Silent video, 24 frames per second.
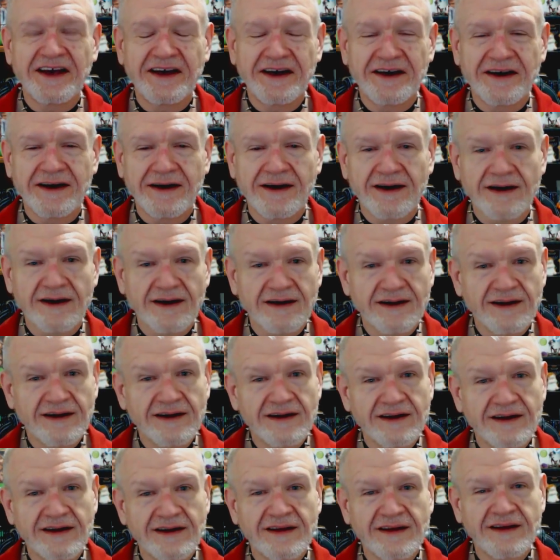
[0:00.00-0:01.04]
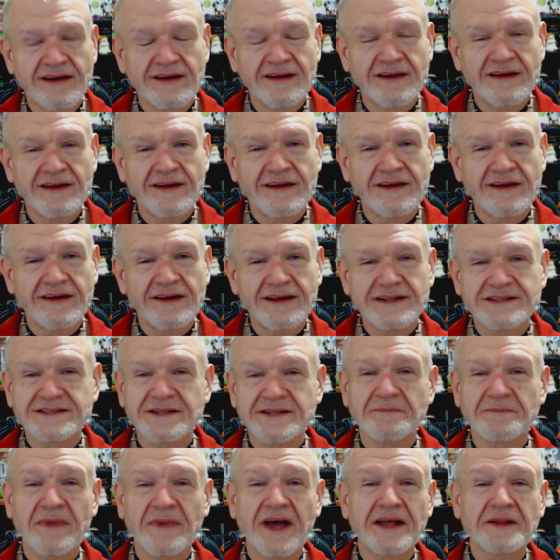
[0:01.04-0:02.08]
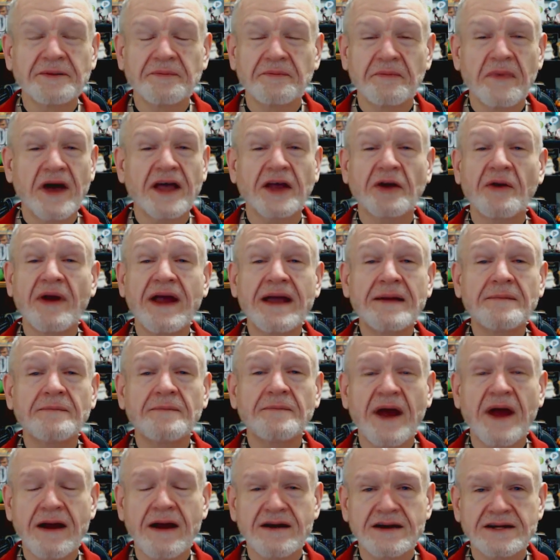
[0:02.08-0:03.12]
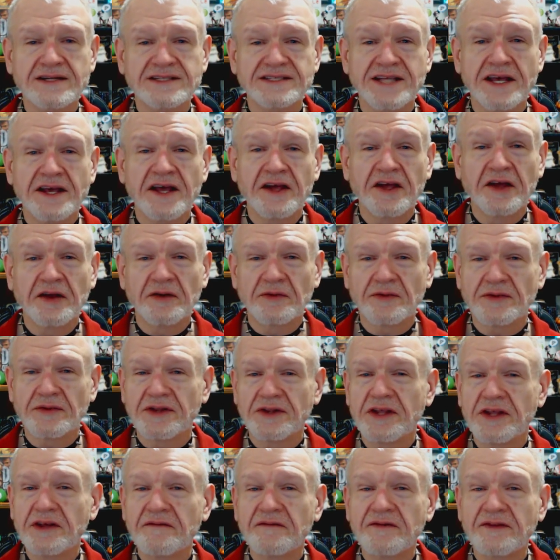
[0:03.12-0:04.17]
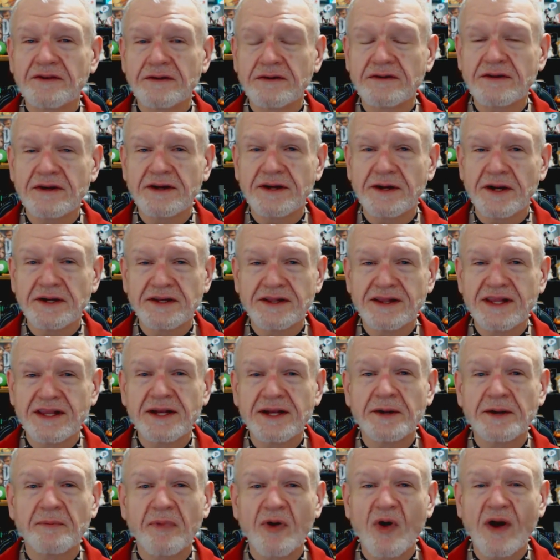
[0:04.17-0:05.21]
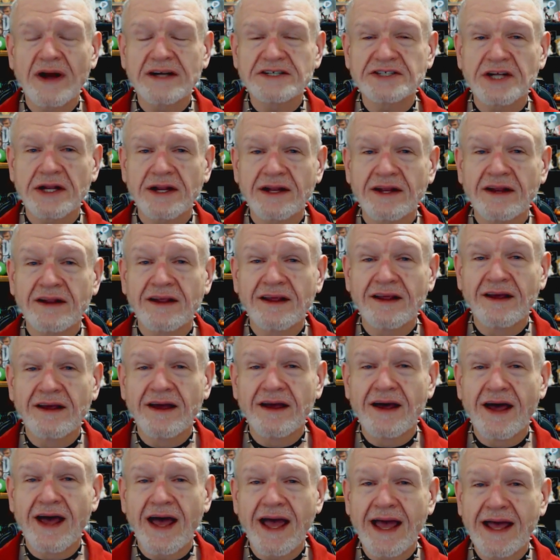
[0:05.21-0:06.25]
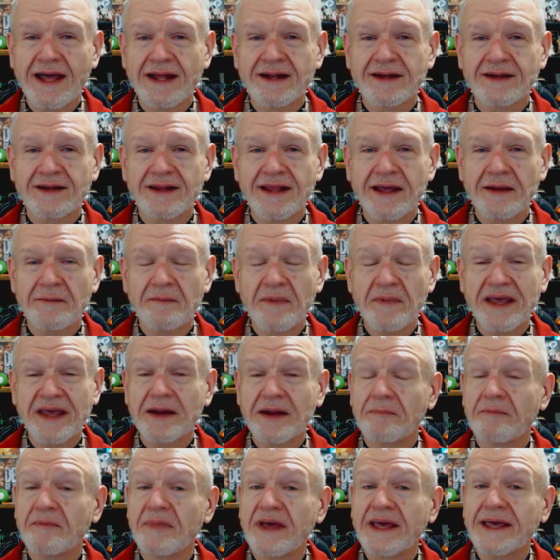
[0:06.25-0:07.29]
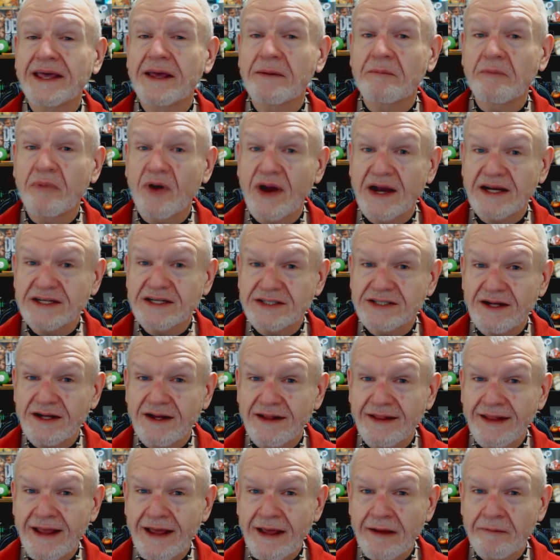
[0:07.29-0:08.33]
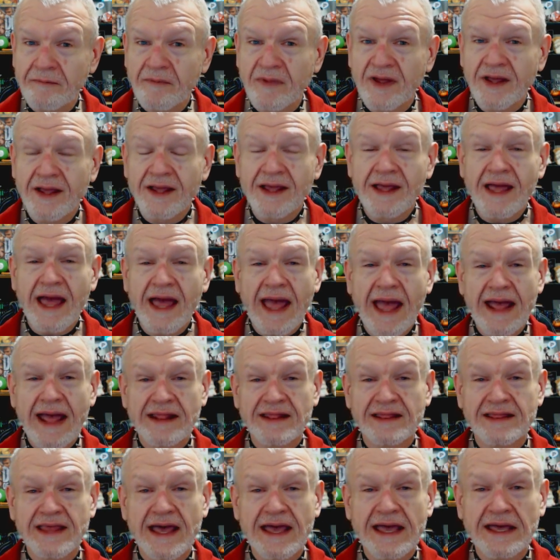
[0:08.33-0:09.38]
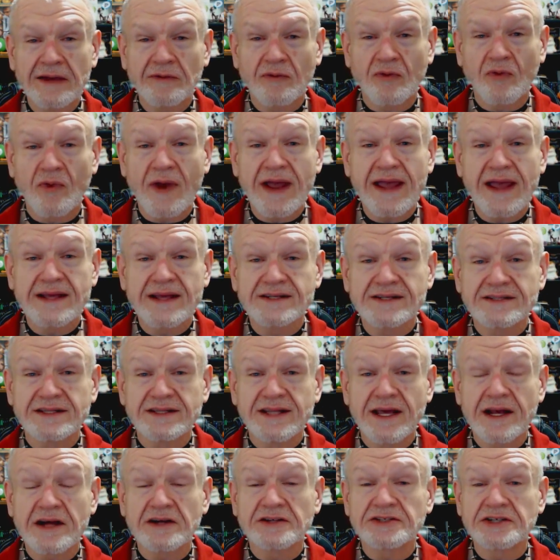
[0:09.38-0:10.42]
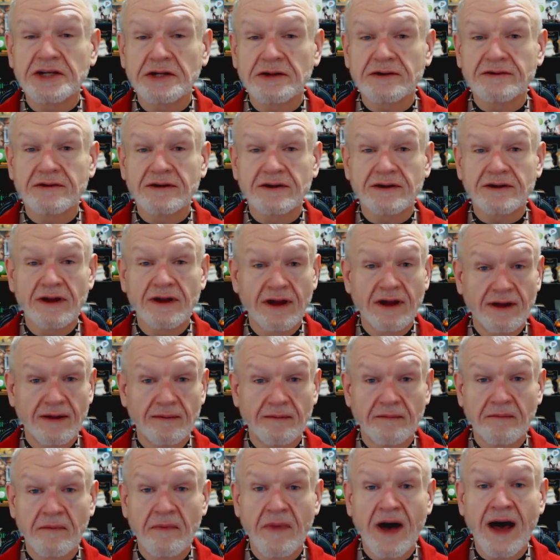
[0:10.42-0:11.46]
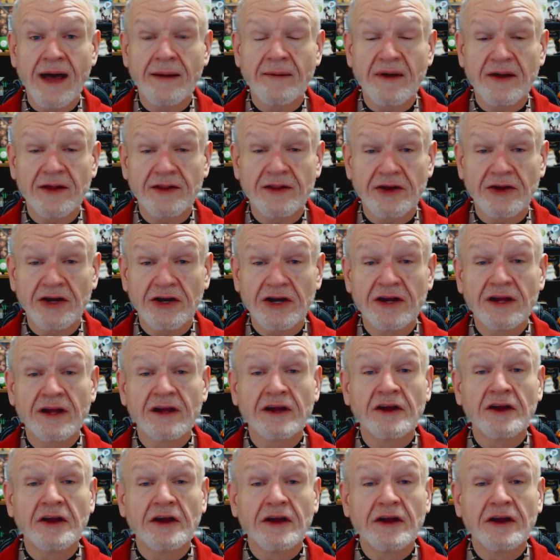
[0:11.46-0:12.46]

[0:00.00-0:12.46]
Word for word: Ah. it's my my grandparents lived through the, the depression, and it made a big impression on them, and they raised their children, my mother,